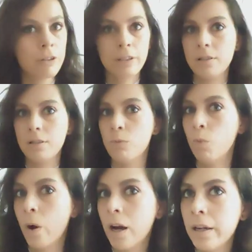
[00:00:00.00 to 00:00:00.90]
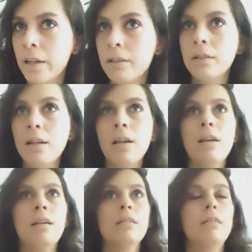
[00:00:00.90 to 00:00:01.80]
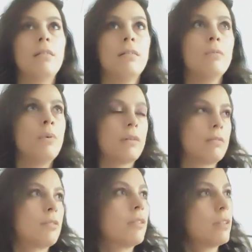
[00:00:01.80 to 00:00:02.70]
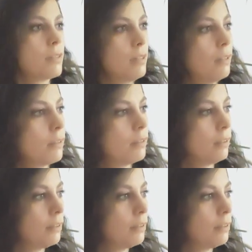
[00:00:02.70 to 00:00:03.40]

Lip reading: You're going to see wine. What else you're going to see?